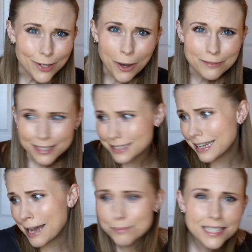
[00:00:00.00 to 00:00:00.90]
often.
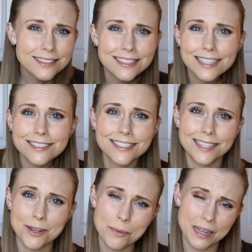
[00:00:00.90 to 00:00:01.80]
I'm downstairs
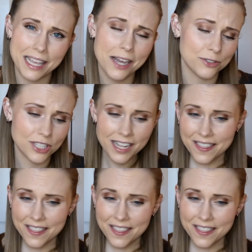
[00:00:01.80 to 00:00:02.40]
sitting on my couch.